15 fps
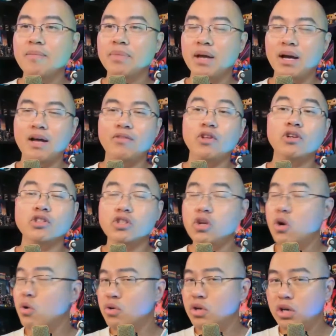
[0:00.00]
There's
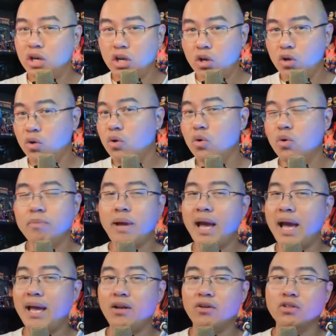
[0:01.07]
no new
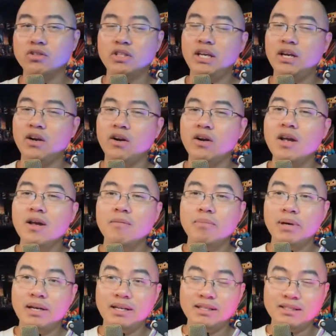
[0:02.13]
panels here,
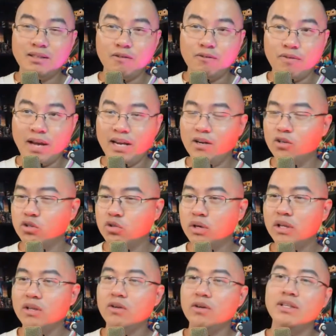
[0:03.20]
but it's a final
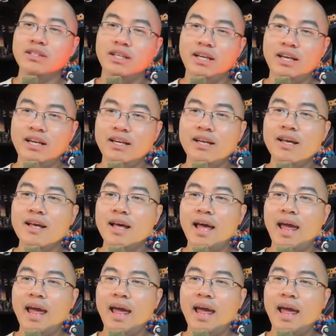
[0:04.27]
trailer indeed,